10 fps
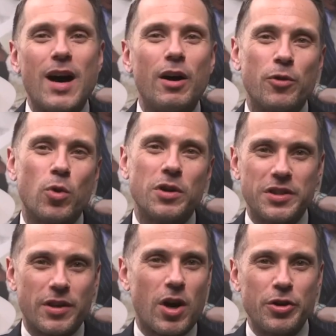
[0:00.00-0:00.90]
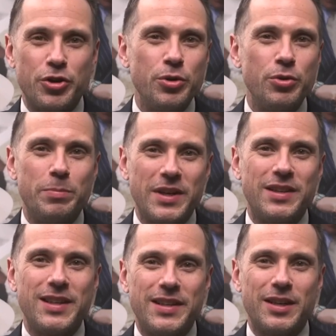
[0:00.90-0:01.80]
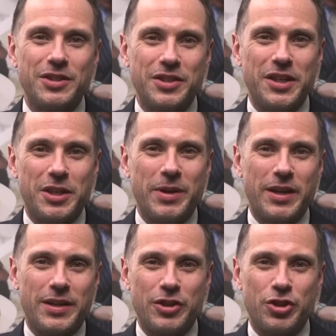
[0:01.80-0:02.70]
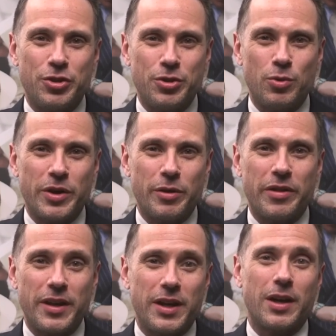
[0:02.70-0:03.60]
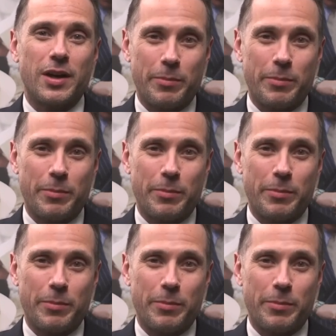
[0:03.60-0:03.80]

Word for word: Now, of course, there are two big details you need to pay attention to when you're thinking